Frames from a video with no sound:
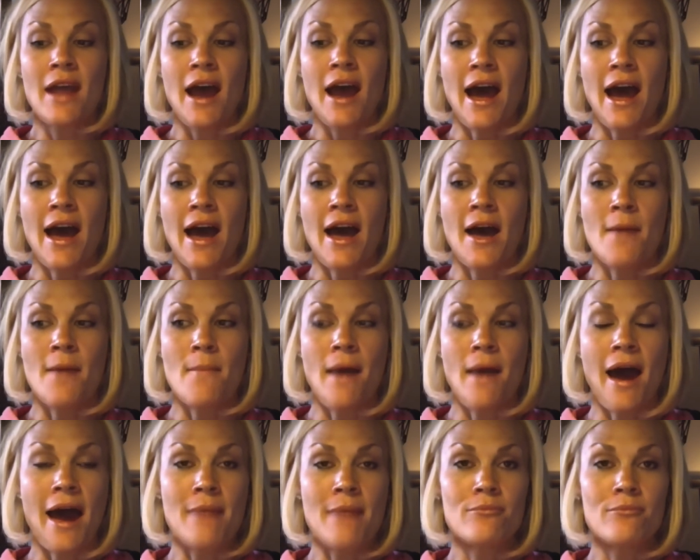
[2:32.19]

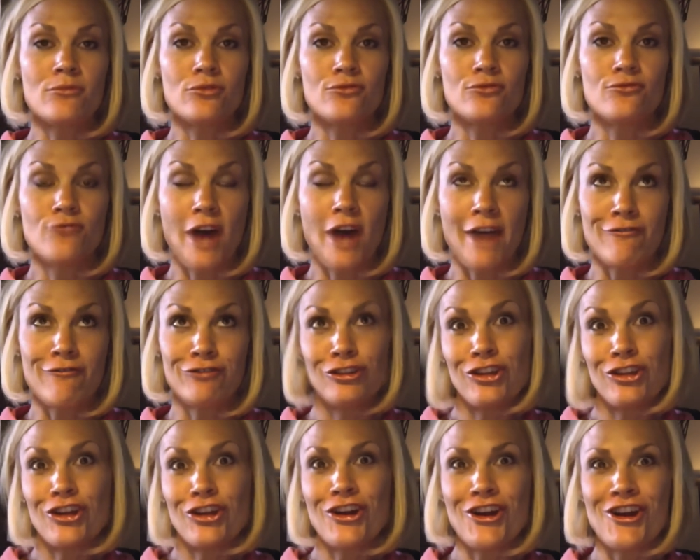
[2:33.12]

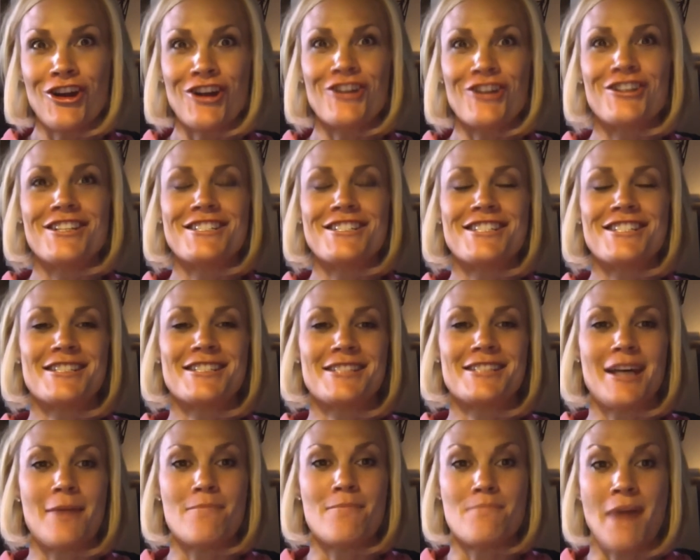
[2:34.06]
I've learned to
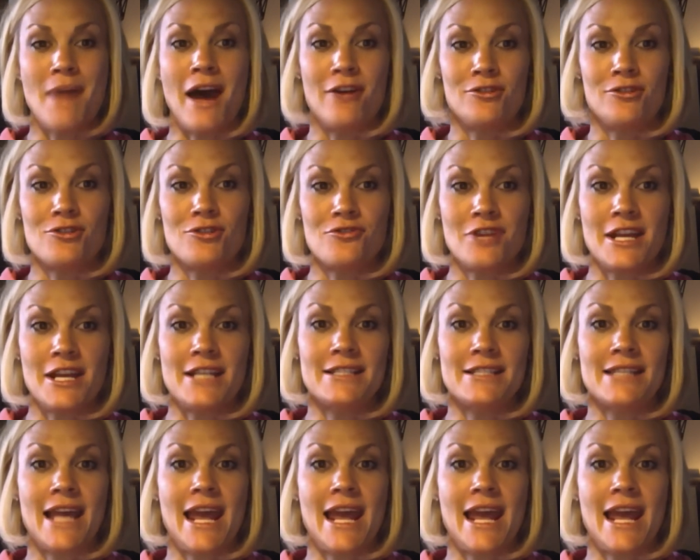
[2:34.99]
set boundaries